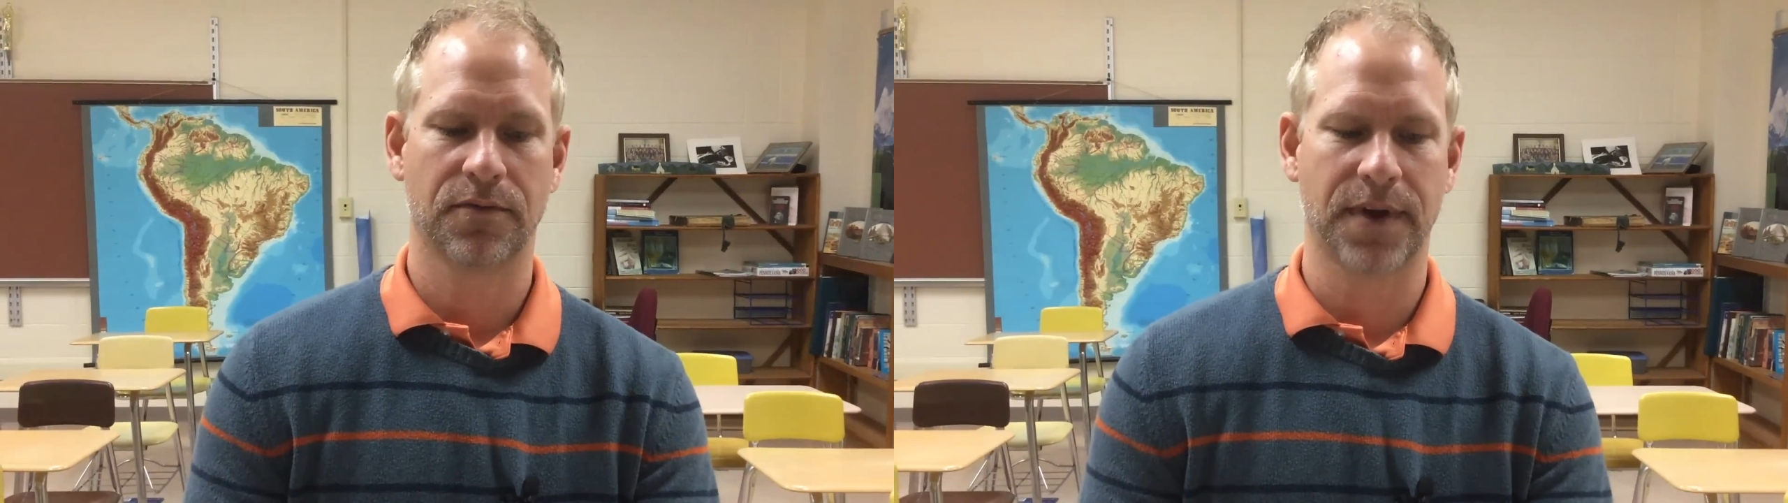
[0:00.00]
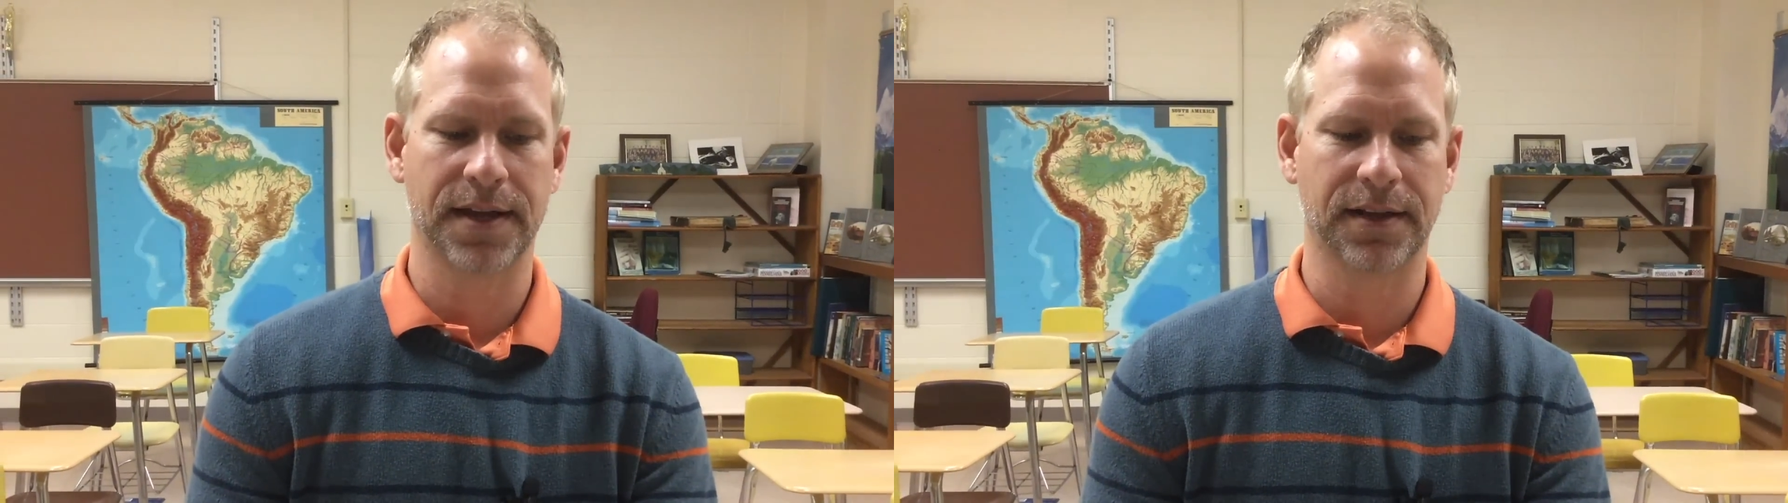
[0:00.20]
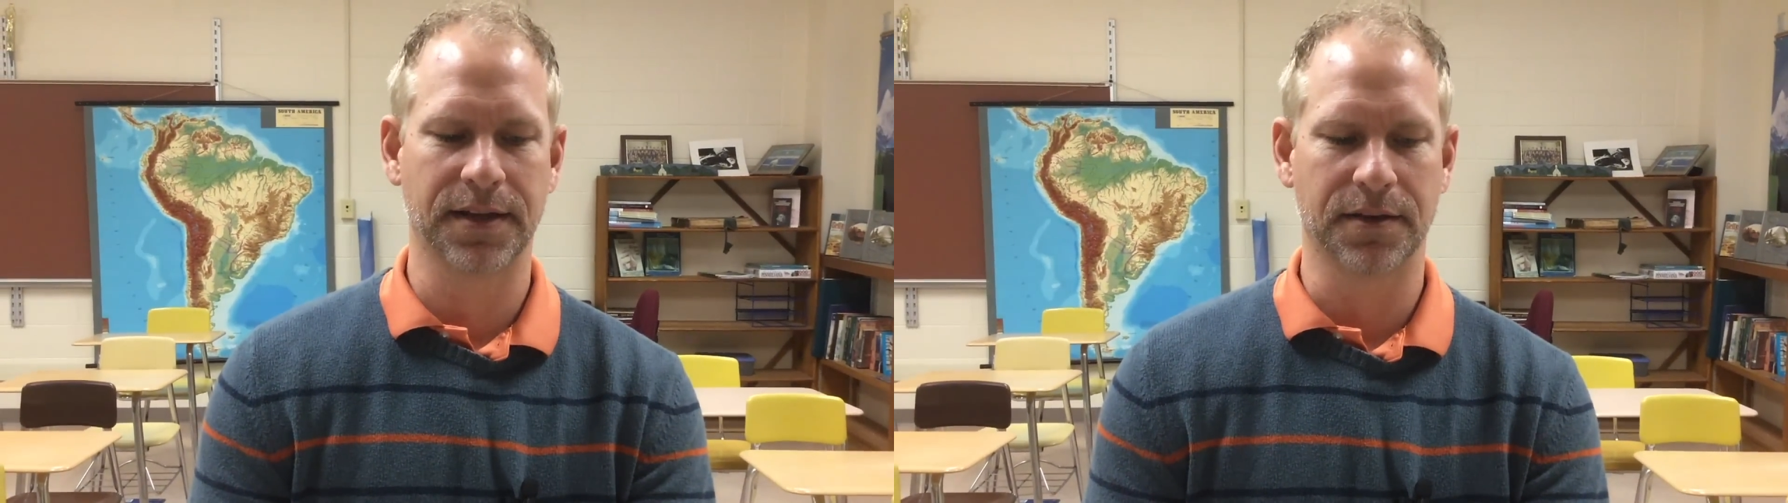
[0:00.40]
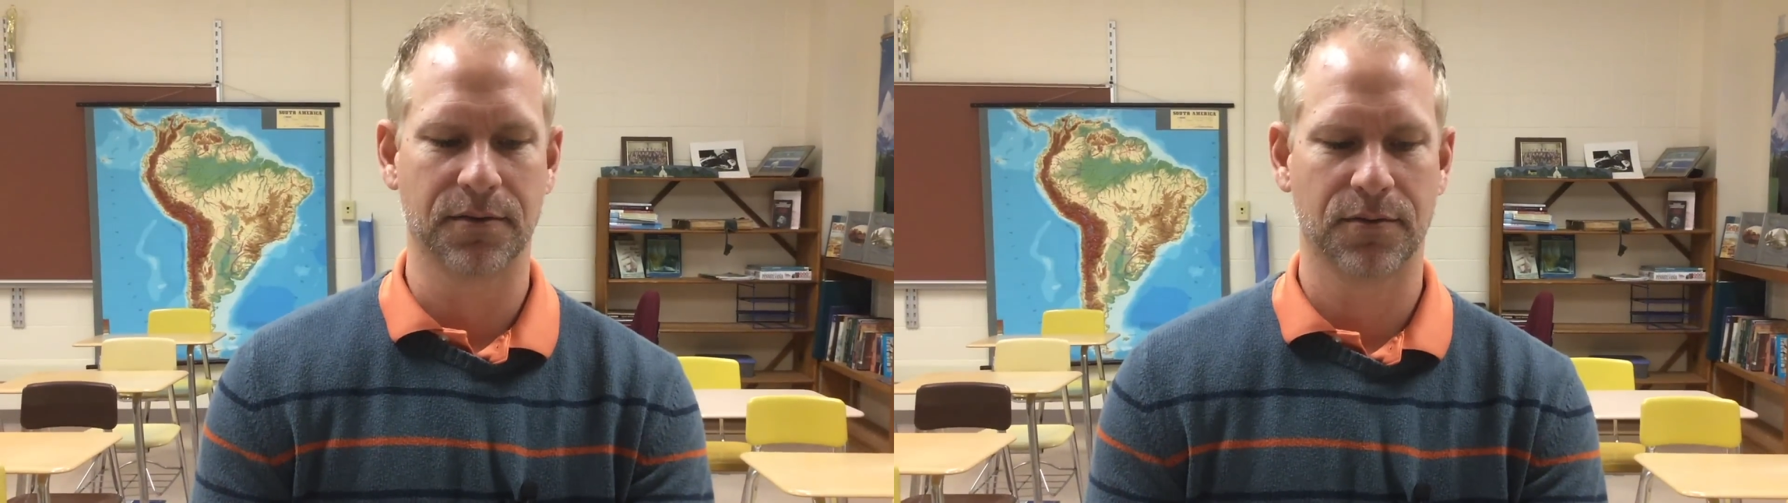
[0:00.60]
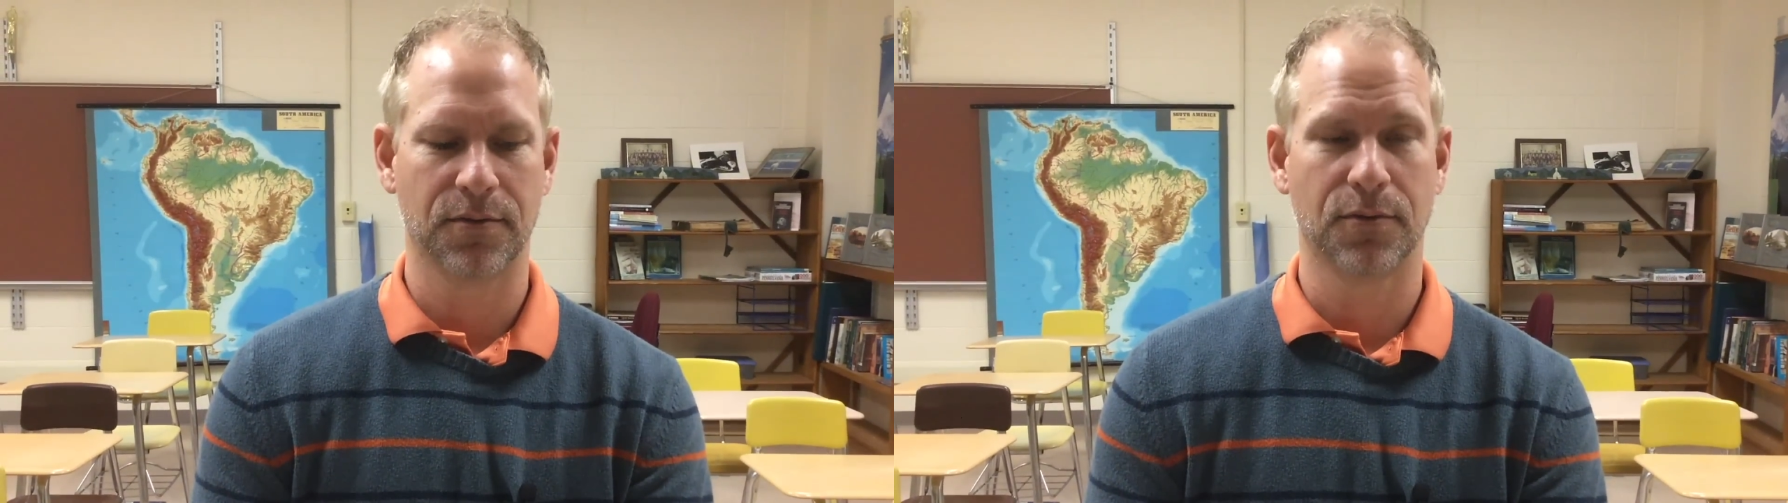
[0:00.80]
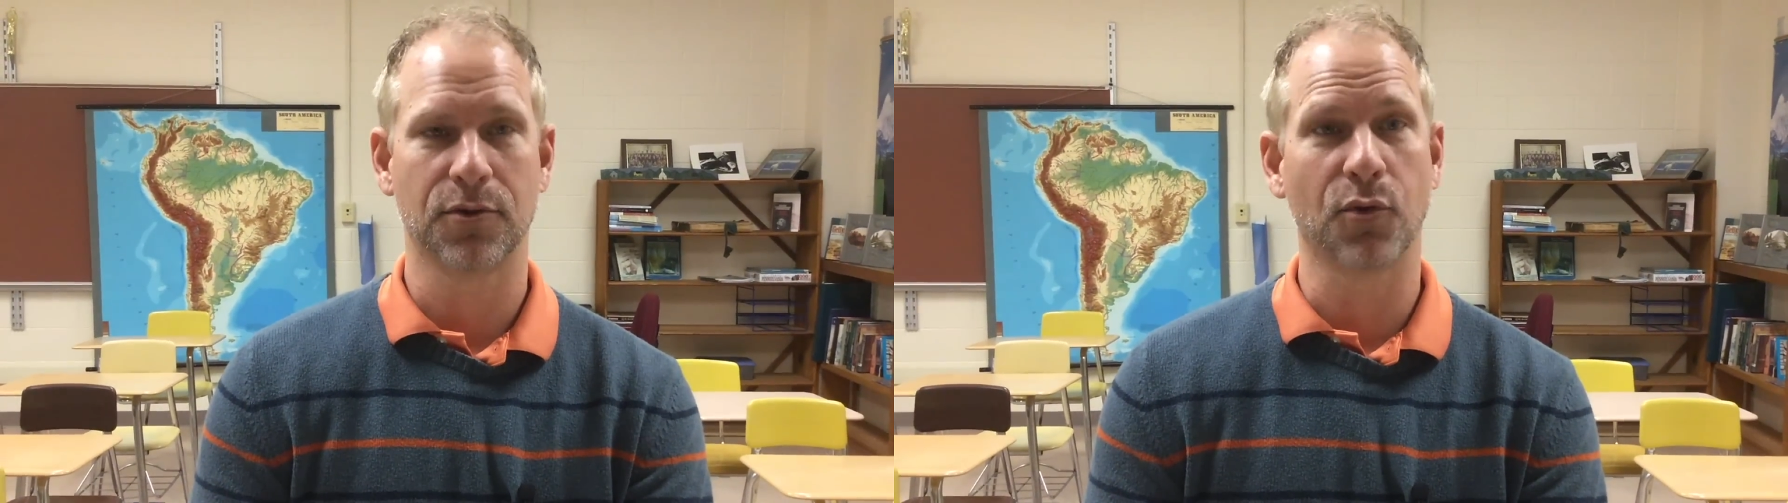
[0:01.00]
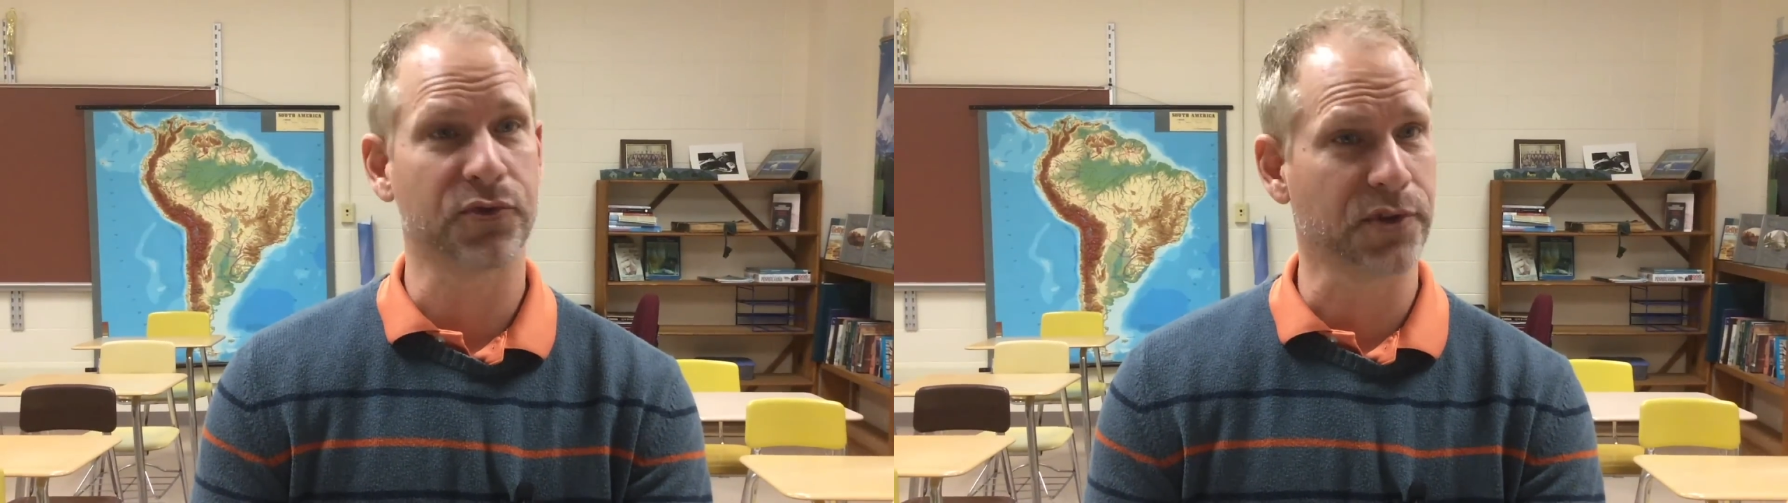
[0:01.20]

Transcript: Finally, no